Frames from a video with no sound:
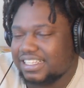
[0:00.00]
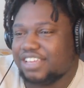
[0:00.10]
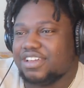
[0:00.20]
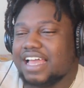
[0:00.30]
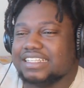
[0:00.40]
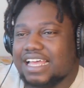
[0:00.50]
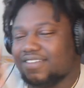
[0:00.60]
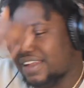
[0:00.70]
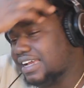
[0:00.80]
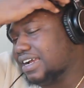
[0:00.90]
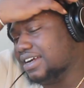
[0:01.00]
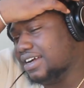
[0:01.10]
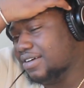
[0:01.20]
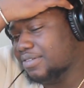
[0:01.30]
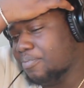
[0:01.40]
Like you guys have like
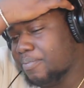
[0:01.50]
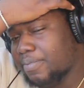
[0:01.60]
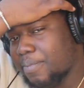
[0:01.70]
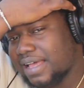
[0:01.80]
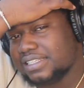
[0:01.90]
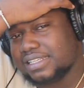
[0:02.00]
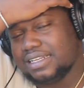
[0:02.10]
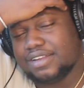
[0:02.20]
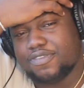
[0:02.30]
a masculine